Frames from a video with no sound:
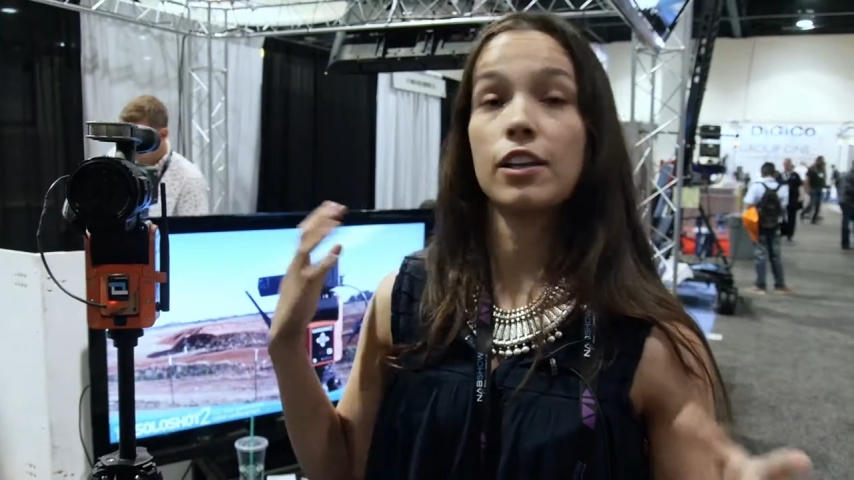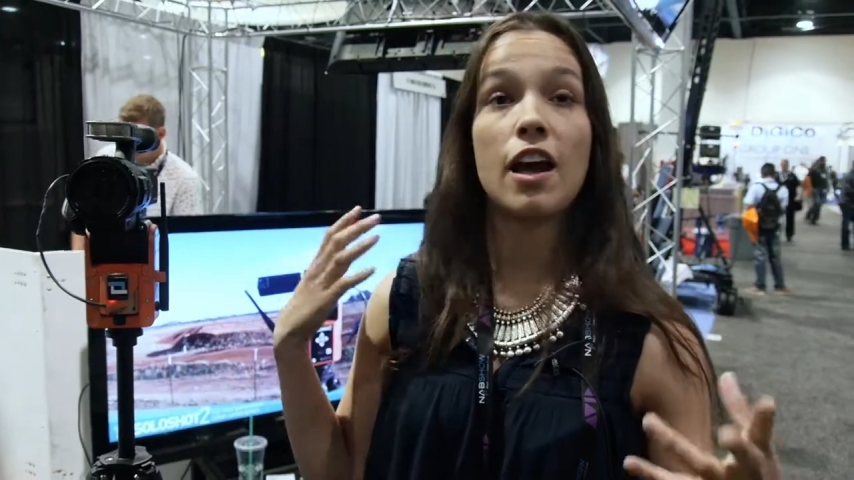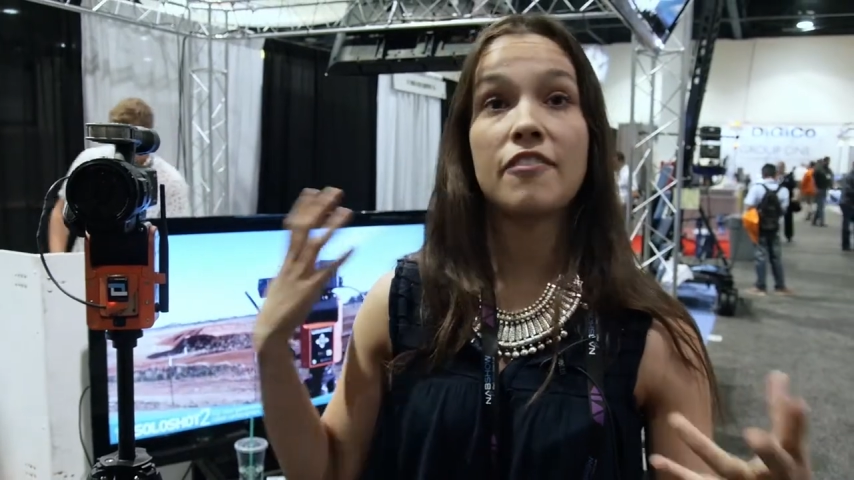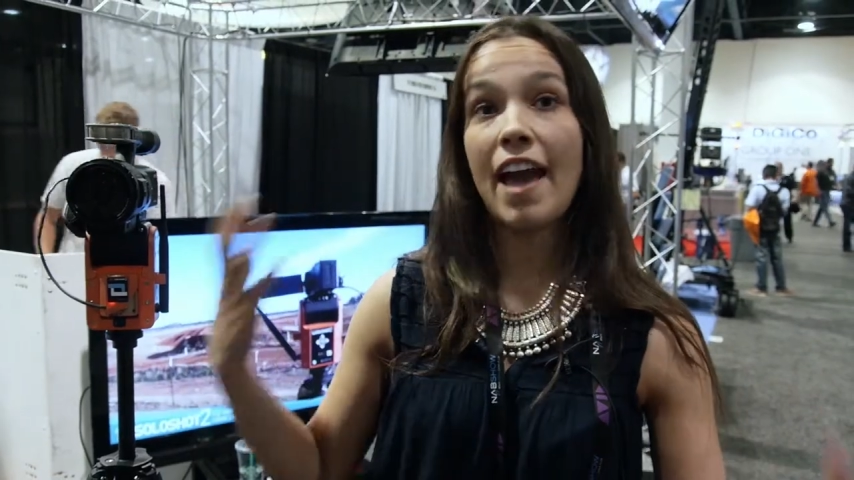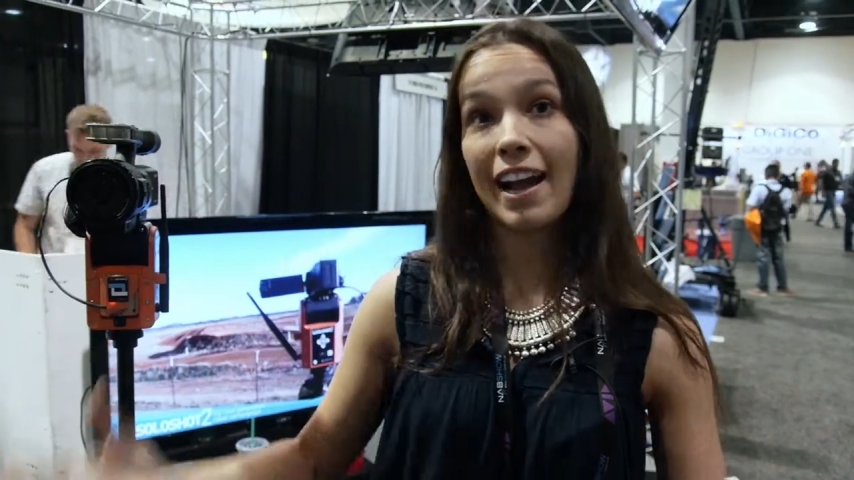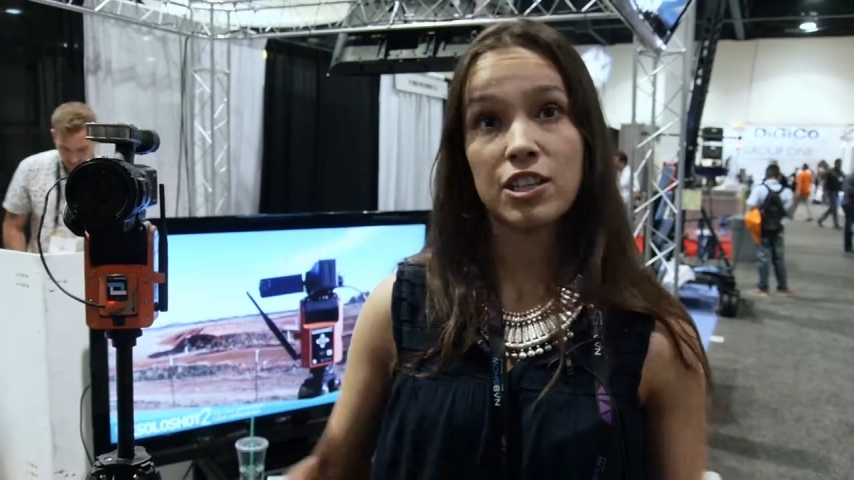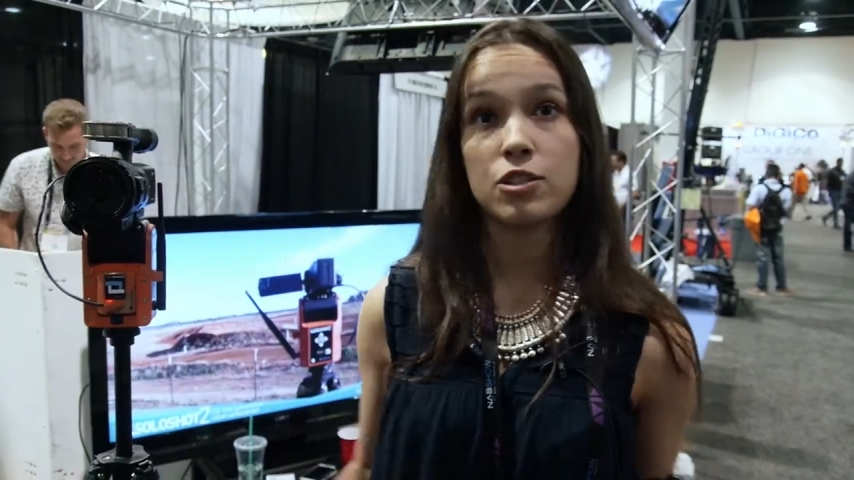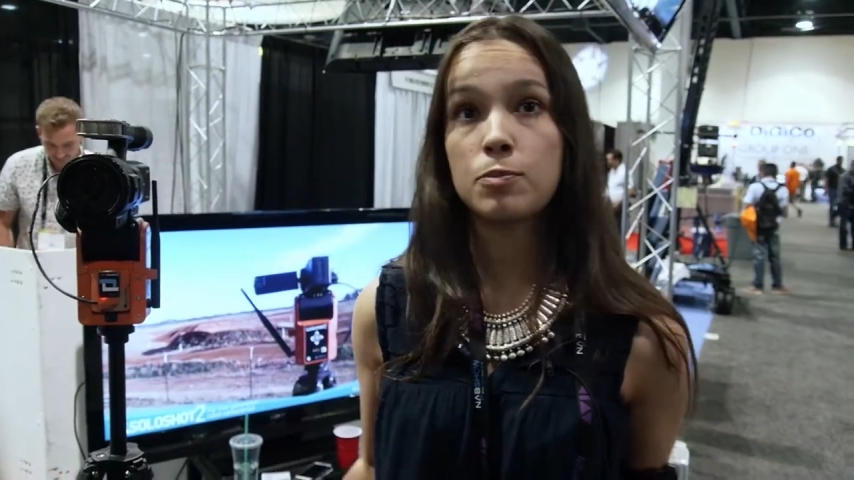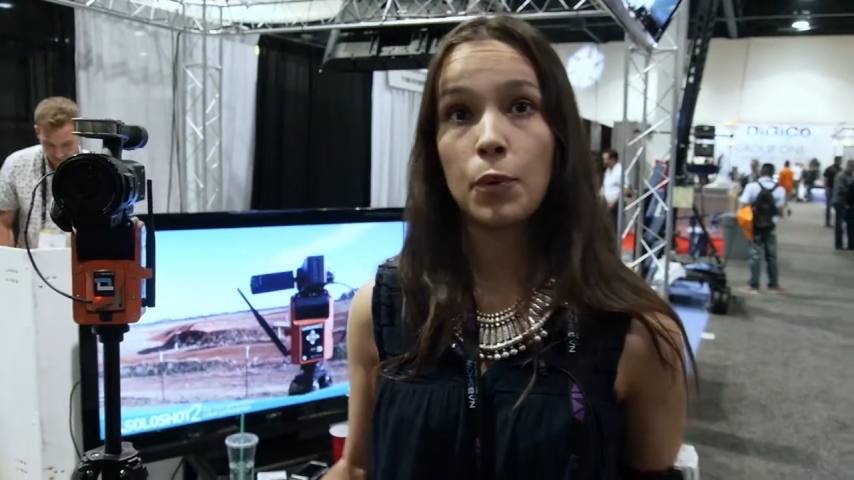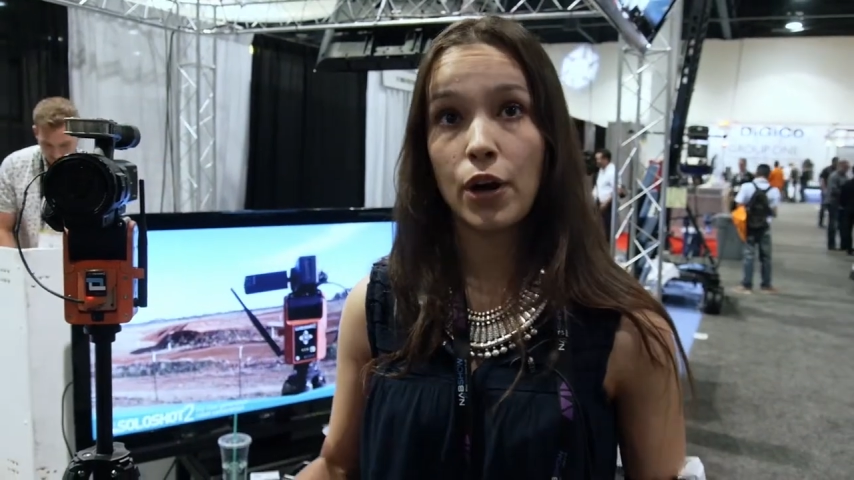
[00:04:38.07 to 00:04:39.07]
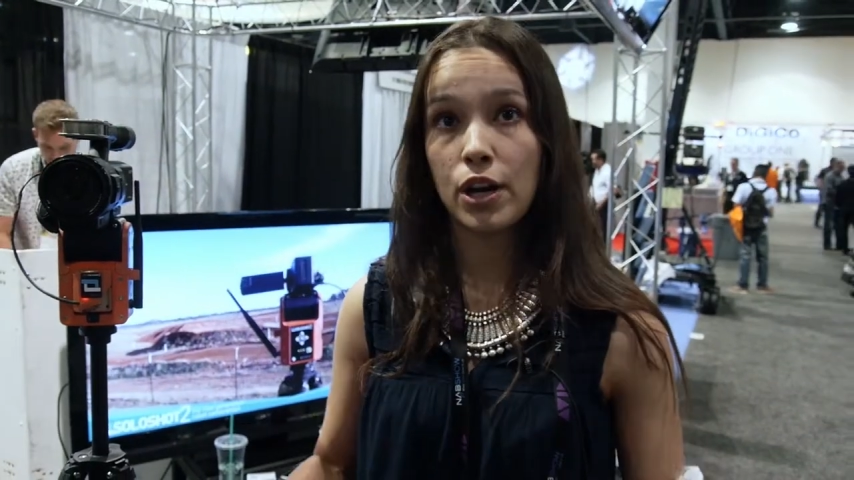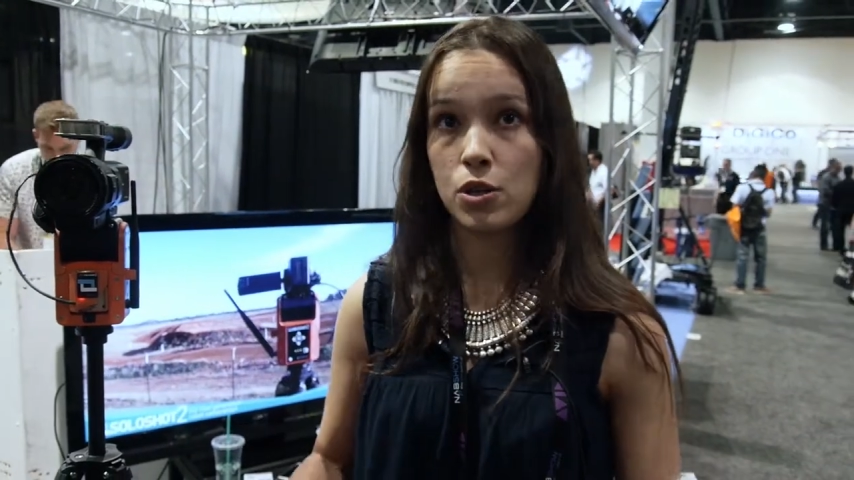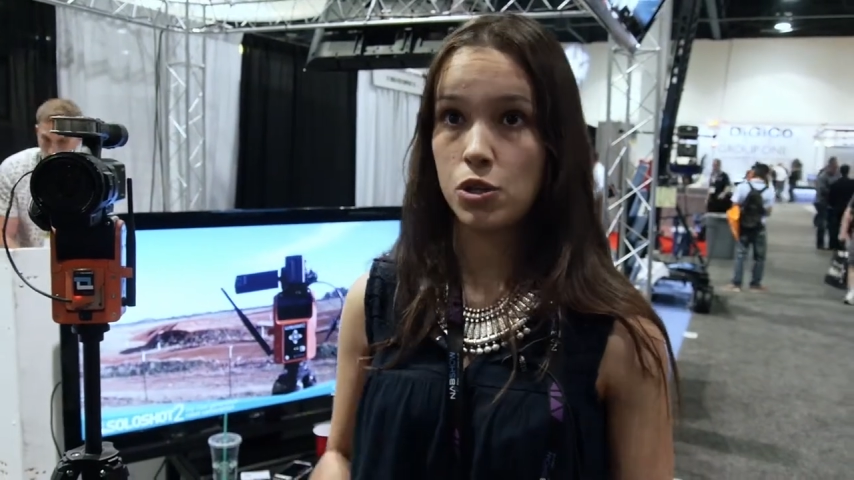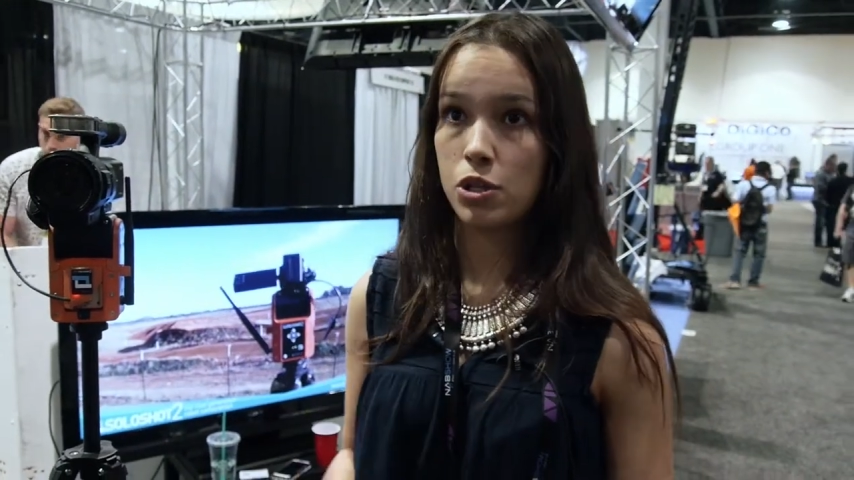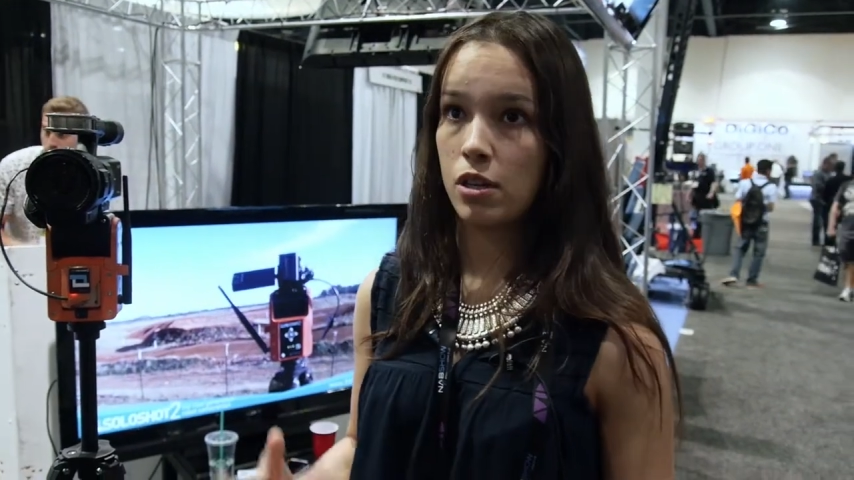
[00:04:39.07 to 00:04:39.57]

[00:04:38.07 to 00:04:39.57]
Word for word: lot of action sports,